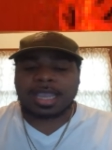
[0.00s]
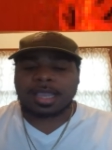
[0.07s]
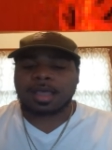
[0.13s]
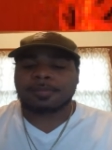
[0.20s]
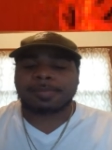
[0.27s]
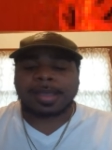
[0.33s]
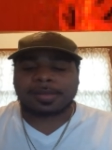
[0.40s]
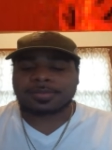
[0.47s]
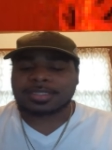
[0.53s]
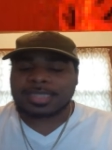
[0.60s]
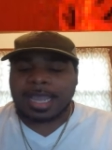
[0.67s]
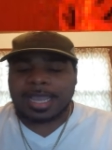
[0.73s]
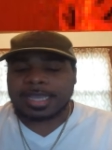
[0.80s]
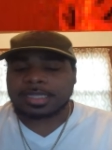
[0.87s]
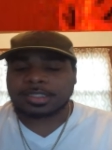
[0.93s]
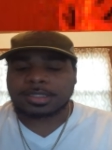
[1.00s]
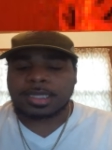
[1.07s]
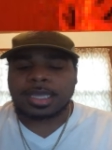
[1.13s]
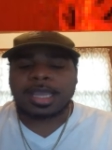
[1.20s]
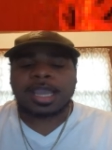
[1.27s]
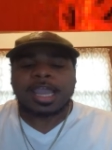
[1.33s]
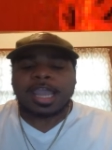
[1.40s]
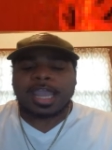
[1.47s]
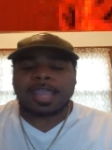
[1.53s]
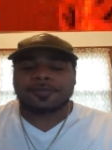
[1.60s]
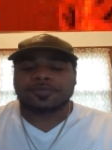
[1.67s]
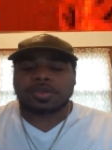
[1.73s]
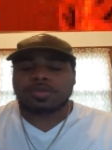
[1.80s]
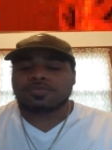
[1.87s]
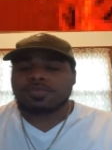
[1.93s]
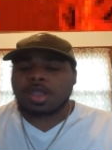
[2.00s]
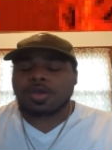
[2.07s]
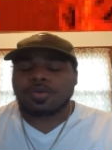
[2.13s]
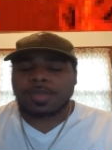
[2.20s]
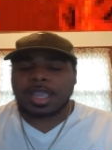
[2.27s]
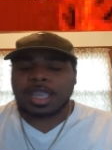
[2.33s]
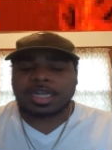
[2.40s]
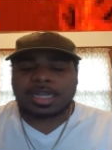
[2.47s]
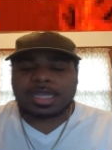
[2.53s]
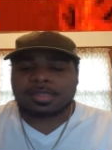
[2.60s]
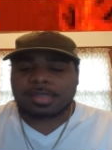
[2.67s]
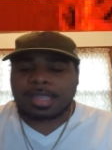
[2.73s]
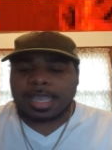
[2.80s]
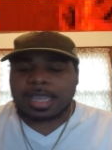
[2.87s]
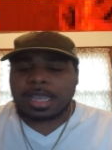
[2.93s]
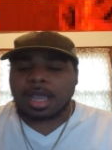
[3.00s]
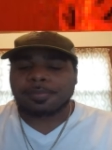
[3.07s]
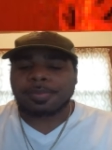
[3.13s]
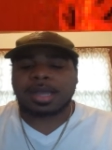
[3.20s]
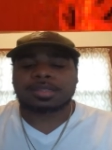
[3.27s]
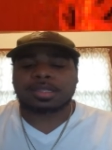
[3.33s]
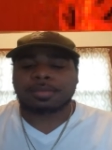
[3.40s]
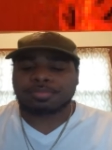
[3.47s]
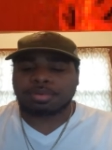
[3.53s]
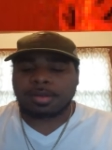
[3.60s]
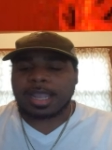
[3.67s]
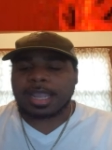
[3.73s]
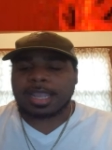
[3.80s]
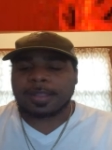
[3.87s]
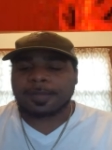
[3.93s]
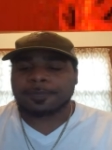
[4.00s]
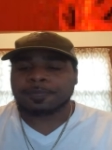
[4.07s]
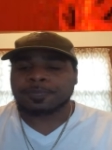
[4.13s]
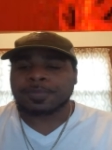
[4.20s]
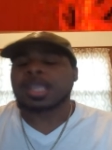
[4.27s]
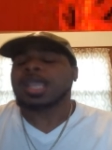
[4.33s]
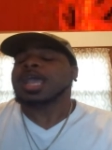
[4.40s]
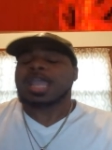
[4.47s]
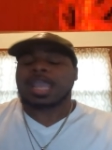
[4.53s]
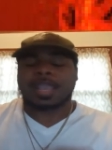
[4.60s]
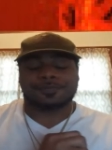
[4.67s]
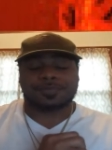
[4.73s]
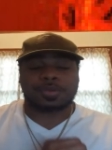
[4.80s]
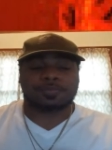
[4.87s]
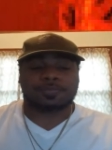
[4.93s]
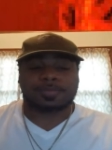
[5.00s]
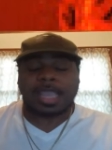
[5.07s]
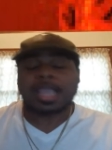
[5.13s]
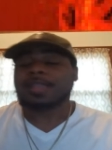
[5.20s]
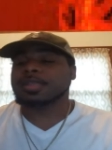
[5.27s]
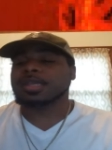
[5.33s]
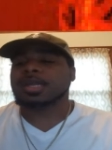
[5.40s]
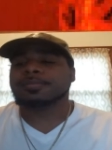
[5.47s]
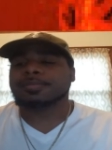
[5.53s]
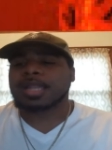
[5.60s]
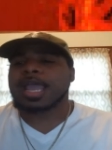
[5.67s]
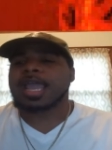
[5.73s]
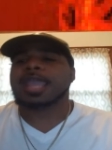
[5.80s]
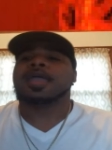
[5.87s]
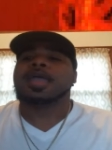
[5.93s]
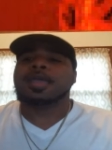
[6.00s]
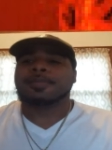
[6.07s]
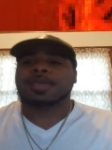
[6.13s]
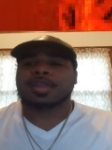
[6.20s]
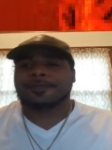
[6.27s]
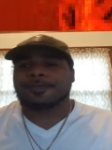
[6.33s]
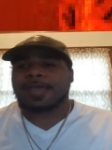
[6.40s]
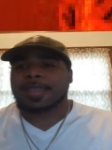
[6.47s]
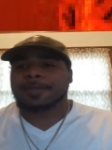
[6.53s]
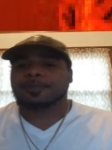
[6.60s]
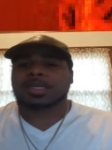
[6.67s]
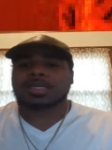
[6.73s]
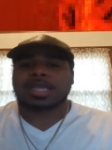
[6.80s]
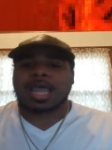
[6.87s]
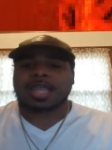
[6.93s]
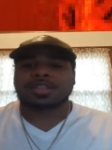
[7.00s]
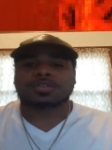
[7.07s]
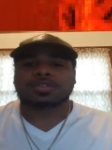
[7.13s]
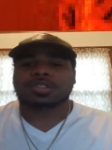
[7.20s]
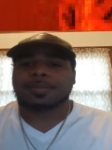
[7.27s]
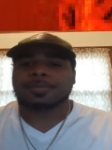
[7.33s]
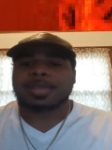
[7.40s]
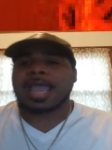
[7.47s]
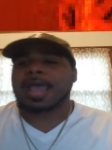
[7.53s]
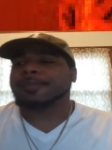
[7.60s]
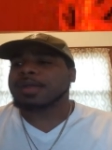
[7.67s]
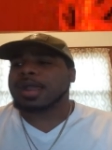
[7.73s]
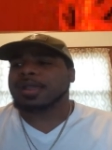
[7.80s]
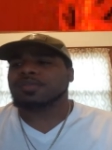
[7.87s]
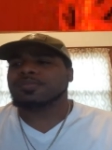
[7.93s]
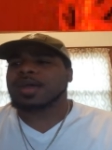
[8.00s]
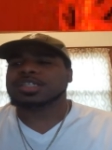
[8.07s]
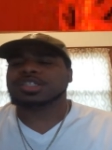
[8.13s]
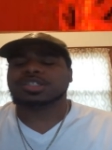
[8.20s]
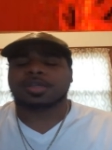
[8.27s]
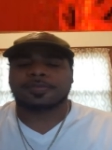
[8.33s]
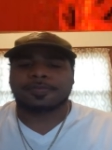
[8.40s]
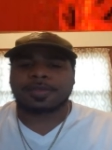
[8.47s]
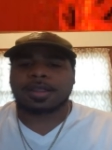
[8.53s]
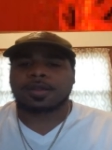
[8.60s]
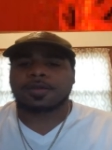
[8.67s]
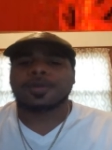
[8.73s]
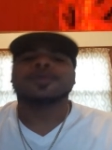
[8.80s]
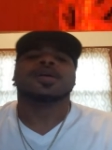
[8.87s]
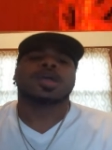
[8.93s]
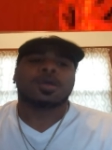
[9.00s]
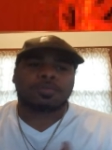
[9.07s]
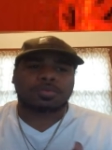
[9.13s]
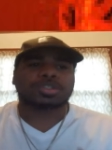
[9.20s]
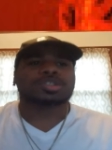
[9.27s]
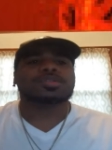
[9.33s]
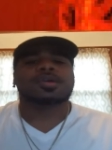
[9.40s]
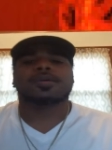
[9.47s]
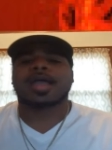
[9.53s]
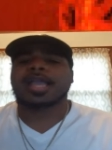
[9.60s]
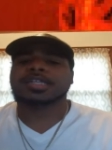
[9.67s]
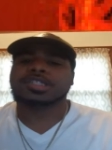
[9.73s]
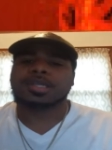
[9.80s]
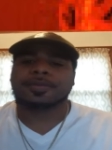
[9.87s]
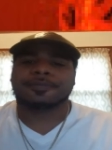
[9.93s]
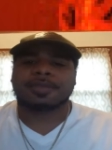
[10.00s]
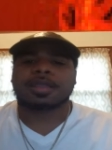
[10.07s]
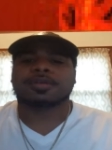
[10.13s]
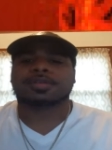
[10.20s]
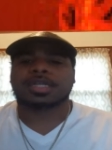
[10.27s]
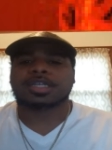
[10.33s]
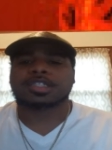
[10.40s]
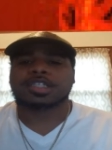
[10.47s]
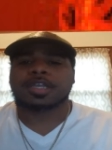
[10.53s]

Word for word: about science, if you know anything about the brain, if you think that I'm lying, matter of fact, I know some of y'all probably watch Young Pharaoh. Once you go ask Young Pharaoh this,